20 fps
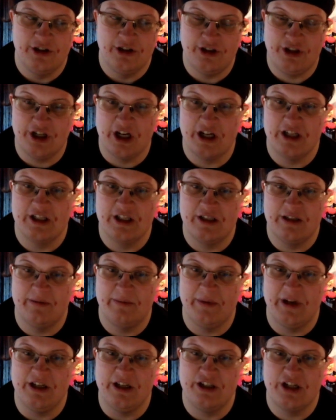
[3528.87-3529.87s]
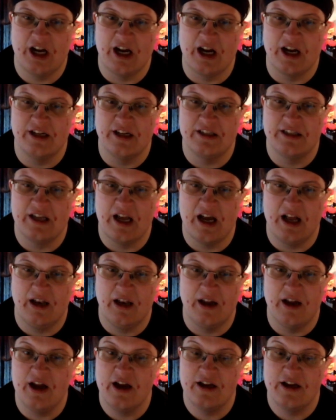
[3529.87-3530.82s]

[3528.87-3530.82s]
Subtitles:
just to meet Jack and Sally.